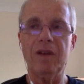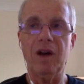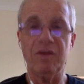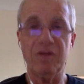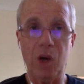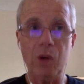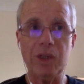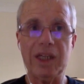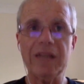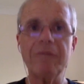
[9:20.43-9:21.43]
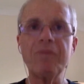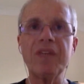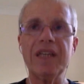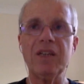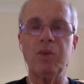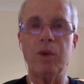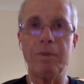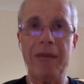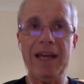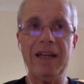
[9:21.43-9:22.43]
of coding is what
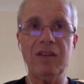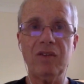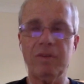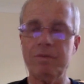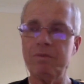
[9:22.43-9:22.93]
pays